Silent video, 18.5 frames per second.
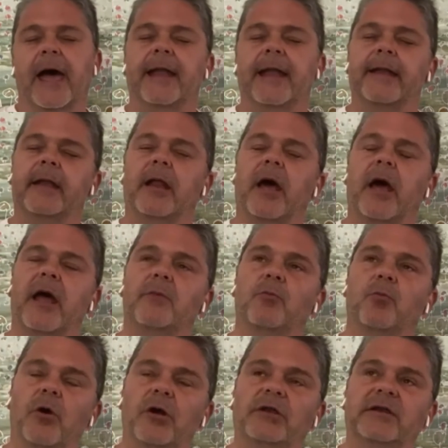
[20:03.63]

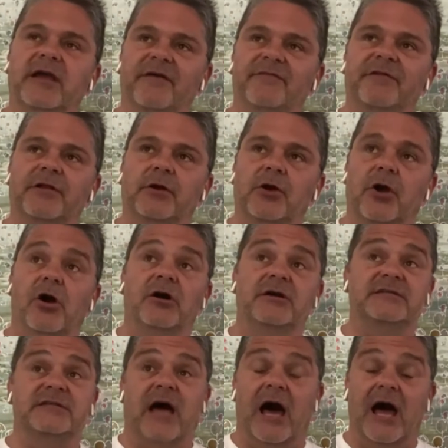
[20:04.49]
And what Governor
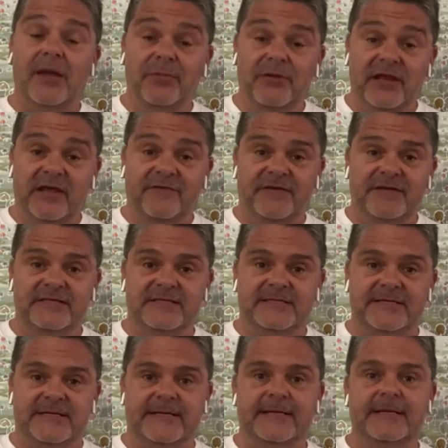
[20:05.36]
Cox, I believe,
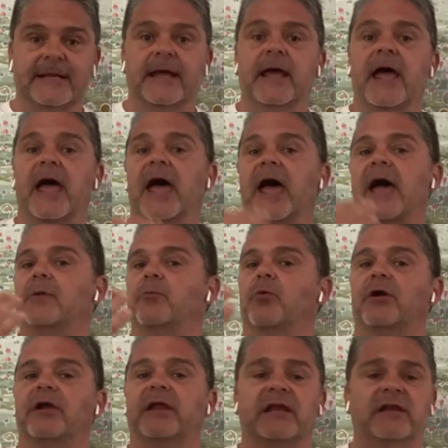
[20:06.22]
has done,
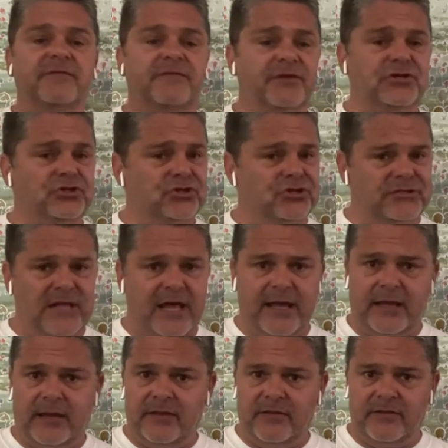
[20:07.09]
and what individuals
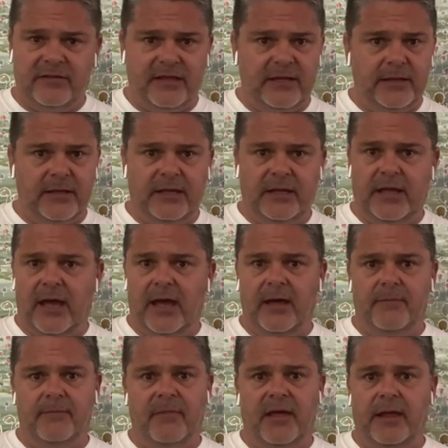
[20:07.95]
like the
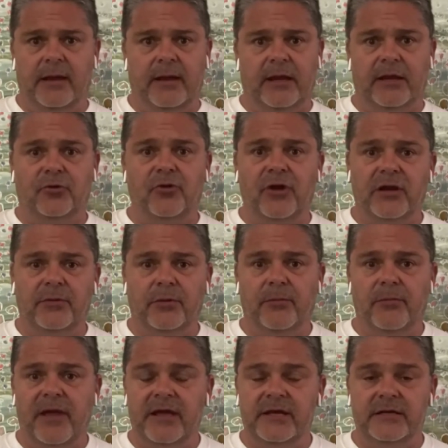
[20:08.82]

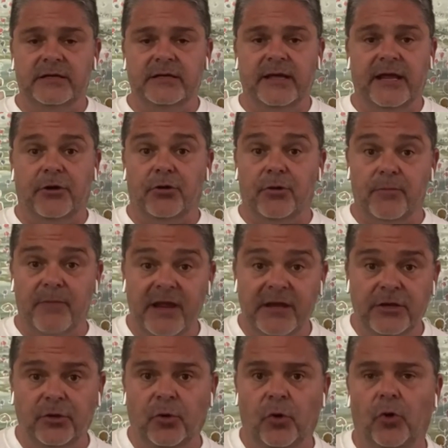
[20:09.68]
incredible Mayor Erin
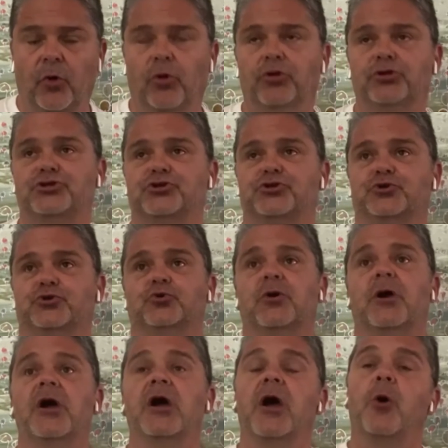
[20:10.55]
Mendenhall
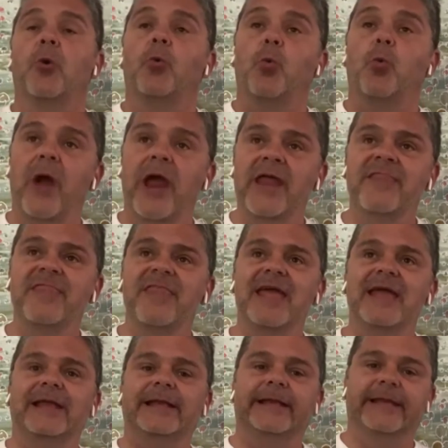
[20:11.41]
do,
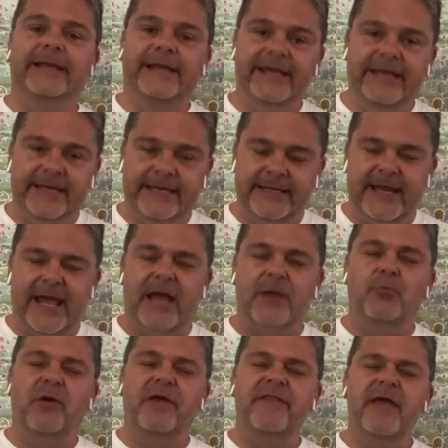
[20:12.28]
when they lead
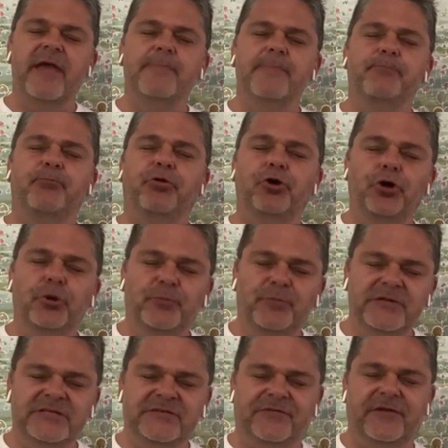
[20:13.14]
and when they
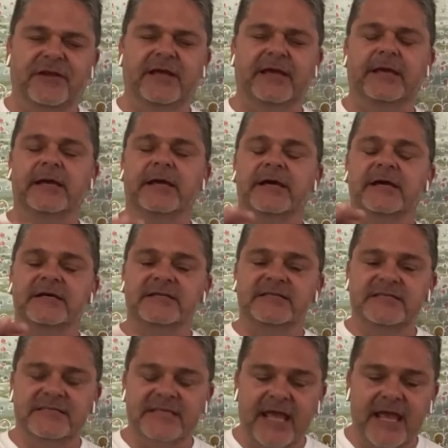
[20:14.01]
purposefully
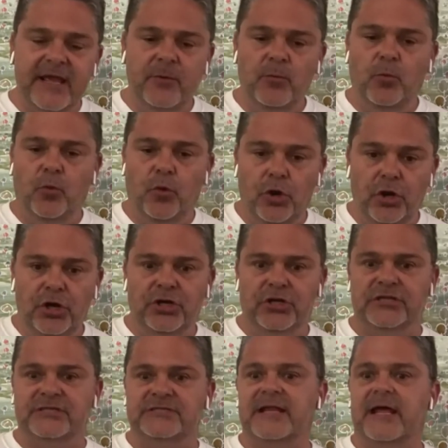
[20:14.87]
say
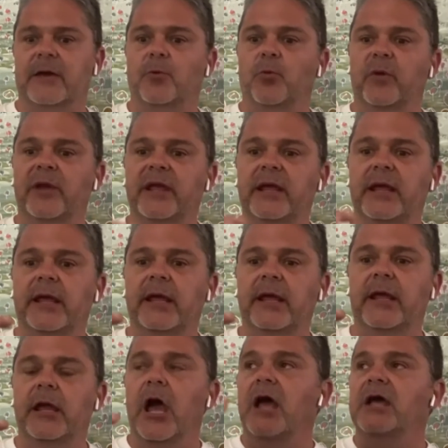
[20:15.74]
words like,
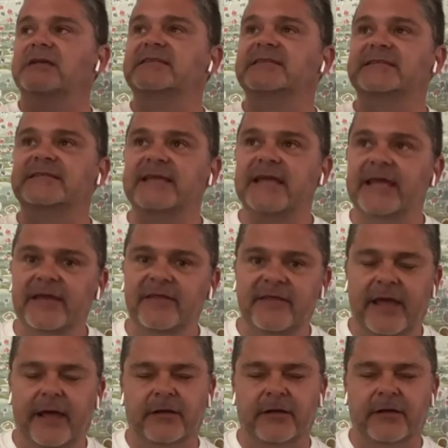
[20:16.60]
we
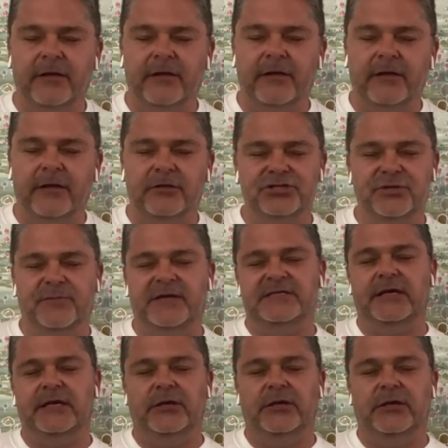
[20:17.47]
see the
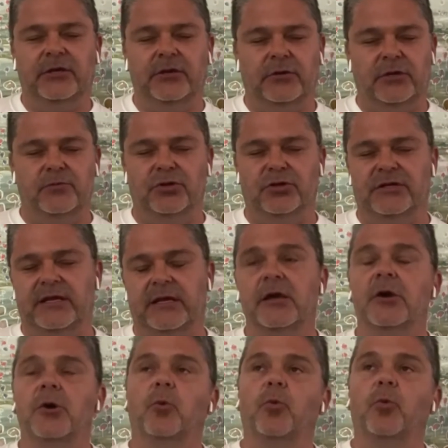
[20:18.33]
LGBTQ community,
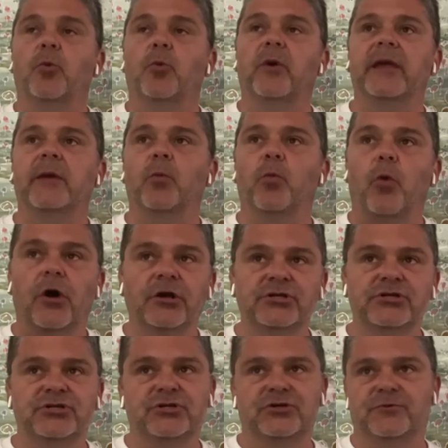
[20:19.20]
we
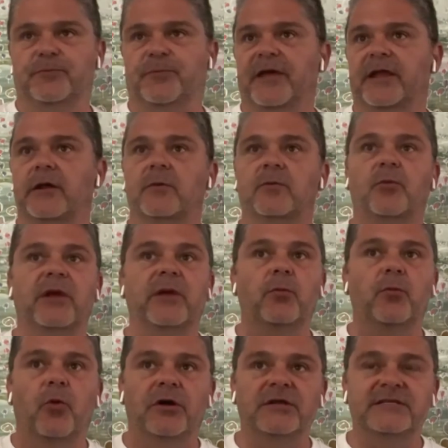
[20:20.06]
want to do better,
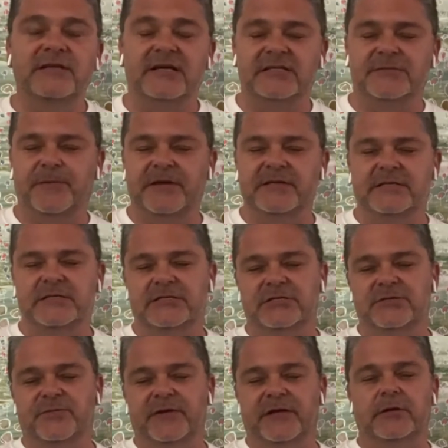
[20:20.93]
we want our
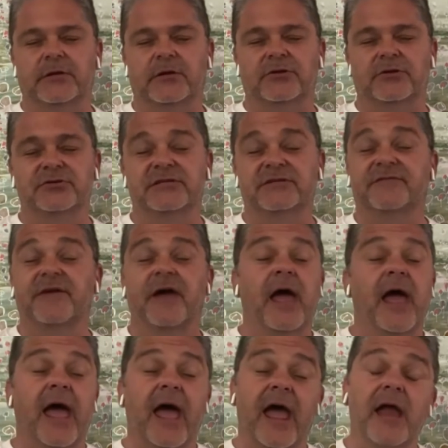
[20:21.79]
spaces to be inclusive,
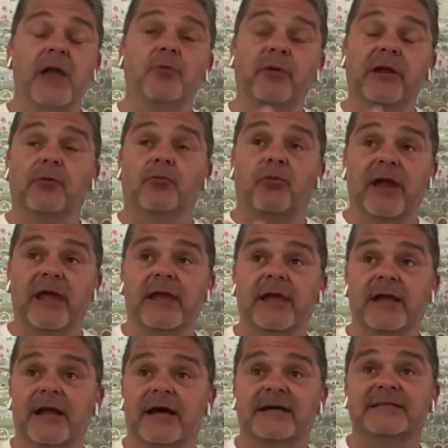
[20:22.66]
and we
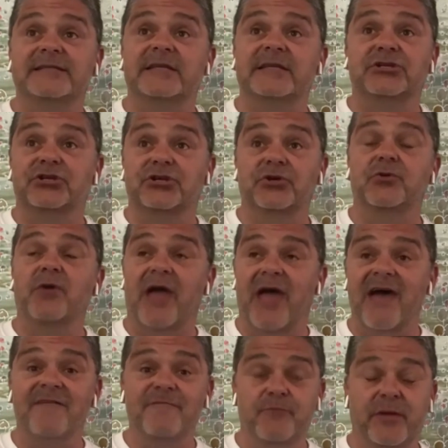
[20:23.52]
recognize that you
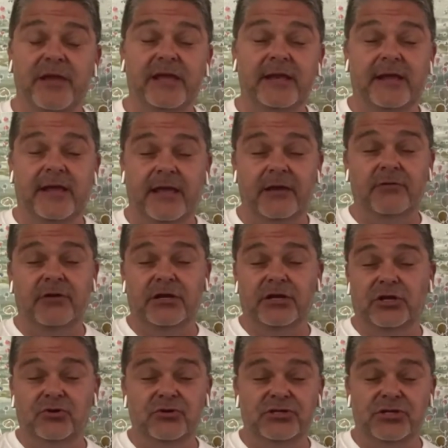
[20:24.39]
have been here
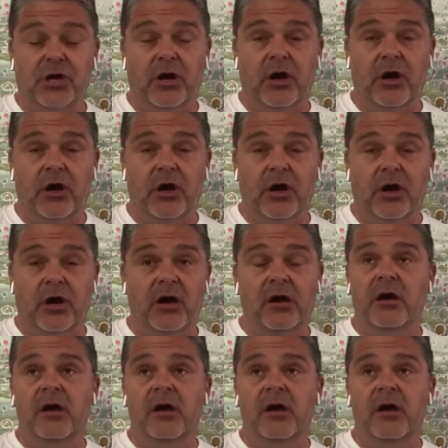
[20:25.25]
in Utah